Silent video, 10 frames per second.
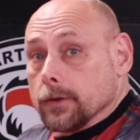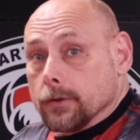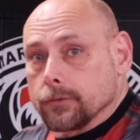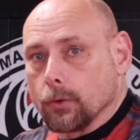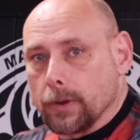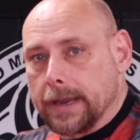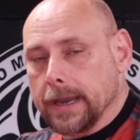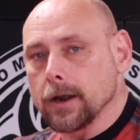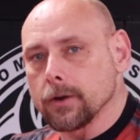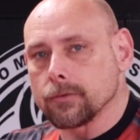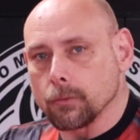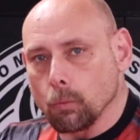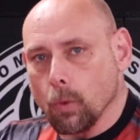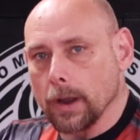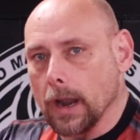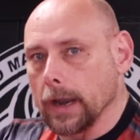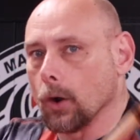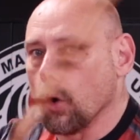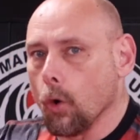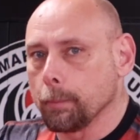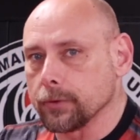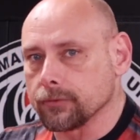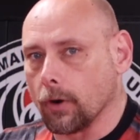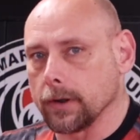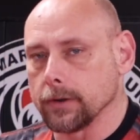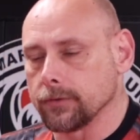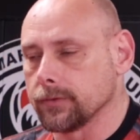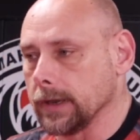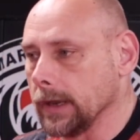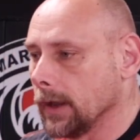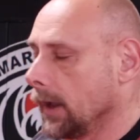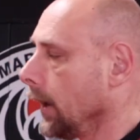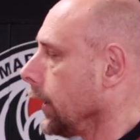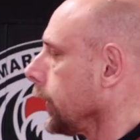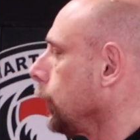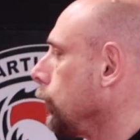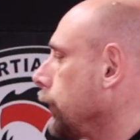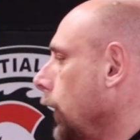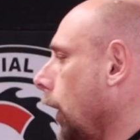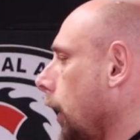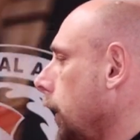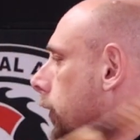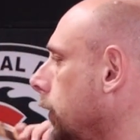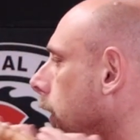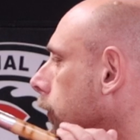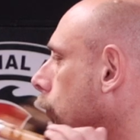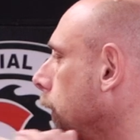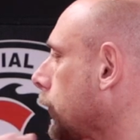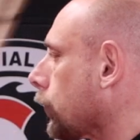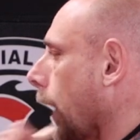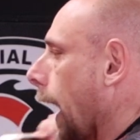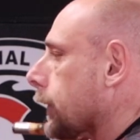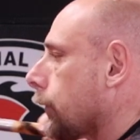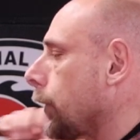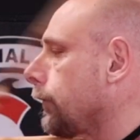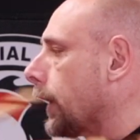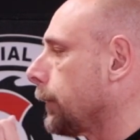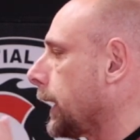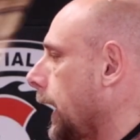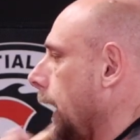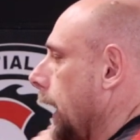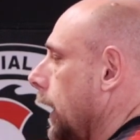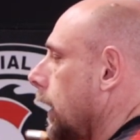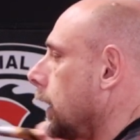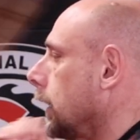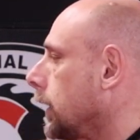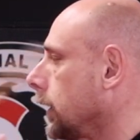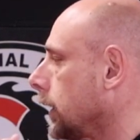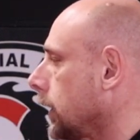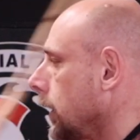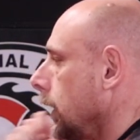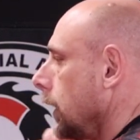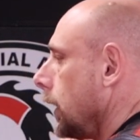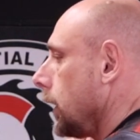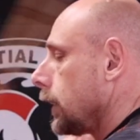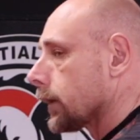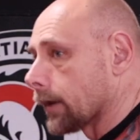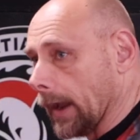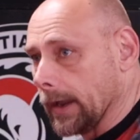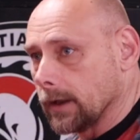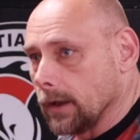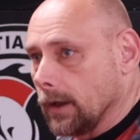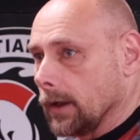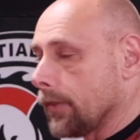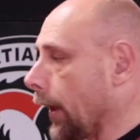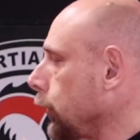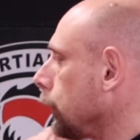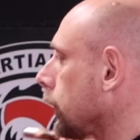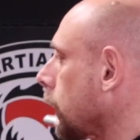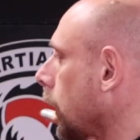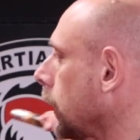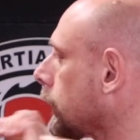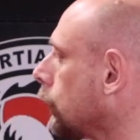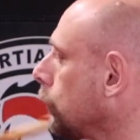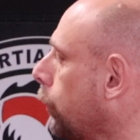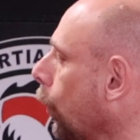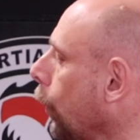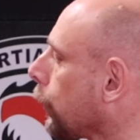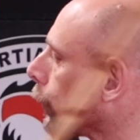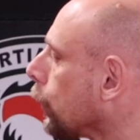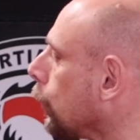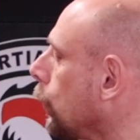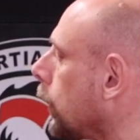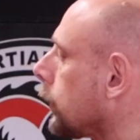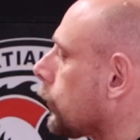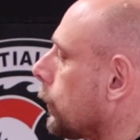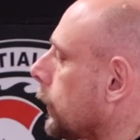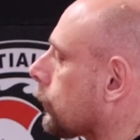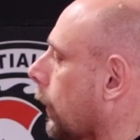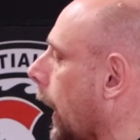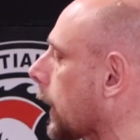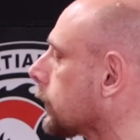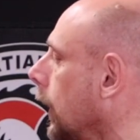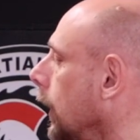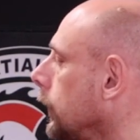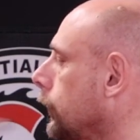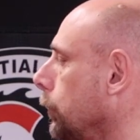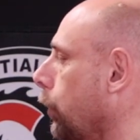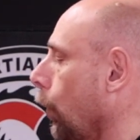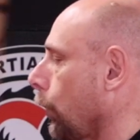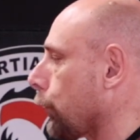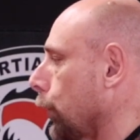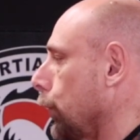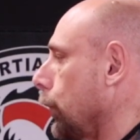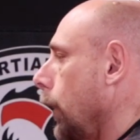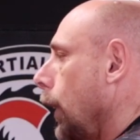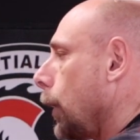So here's what I hope you're starting to see. You've learned to retract from the very beginning, okay? Then you've learned to pull through, to retract, to pull through,